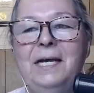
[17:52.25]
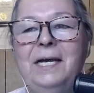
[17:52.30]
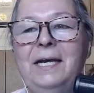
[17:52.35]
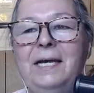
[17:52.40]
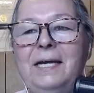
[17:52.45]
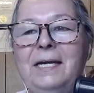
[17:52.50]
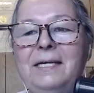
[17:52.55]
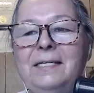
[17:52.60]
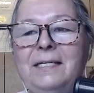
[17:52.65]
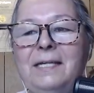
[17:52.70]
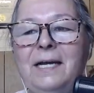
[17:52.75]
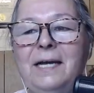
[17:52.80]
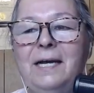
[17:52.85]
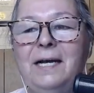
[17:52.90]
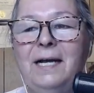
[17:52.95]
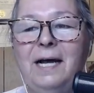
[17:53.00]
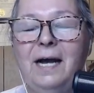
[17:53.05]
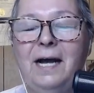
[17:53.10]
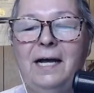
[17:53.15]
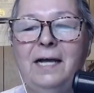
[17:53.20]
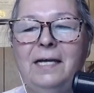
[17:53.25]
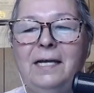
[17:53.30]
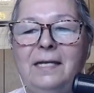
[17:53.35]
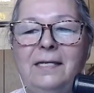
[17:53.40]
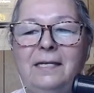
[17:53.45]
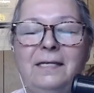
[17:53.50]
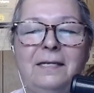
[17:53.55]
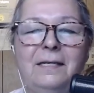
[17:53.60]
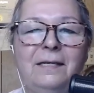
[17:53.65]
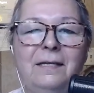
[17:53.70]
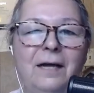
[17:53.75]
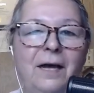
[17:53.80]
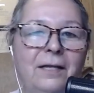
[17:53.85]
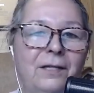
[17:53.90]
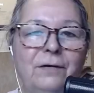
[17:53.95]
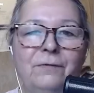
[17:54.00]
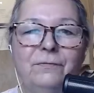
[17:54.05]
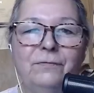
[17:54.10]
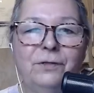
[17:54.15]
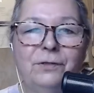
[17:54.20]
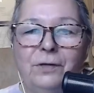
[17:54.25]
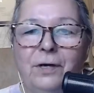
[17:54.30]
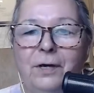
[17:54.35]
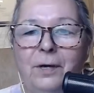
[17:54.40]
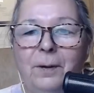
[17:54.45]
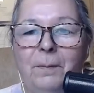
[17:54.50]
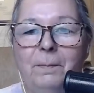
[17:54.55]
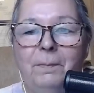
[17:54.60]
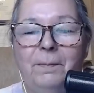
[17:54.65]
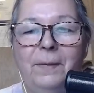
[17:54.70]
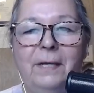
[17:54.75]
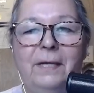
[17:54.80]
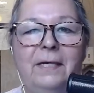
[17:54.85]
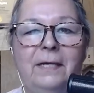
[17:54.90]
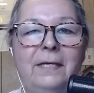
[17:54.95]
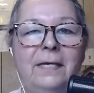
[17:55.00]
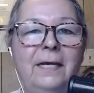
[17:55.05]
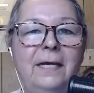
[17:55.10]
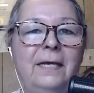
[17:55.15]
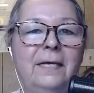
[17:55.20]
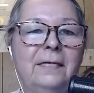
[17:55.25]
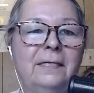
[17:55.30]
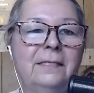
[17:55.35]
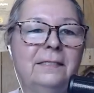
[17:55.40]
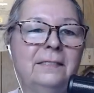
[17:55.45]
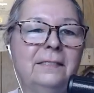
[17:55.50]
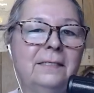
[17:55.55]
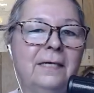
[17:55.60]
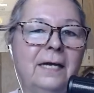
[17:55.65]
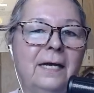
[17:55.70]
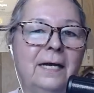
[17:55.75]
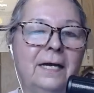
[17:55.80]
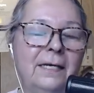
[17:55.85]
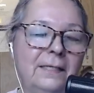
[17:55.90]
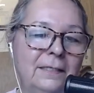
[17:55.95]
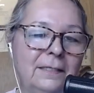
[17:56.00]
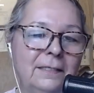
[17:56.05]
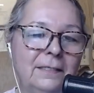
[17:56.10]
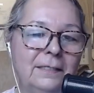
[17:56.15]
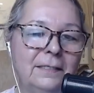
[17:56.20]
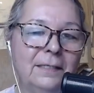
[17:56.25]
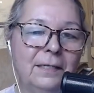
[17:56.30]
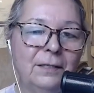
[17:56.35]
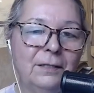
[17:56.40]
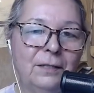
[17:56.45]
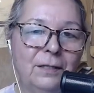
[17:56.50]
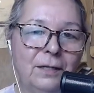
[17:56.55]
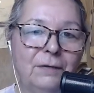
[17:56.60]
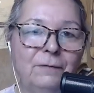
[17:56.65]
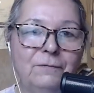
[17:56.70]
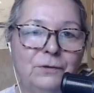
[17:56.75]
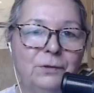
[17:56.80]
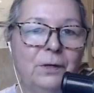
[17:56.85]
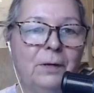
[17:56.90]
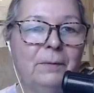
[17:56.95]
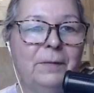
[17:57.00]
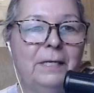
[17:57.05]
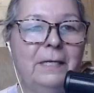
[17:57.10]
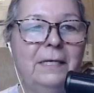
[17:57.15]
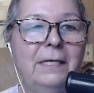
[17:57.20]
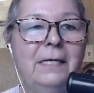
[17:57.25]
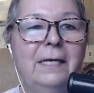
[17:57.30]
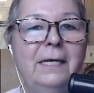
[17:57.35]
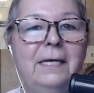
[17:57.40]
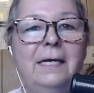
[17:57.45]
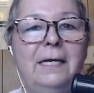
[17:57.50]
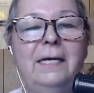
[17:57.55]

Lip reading: And I love the drum, and I love drumming.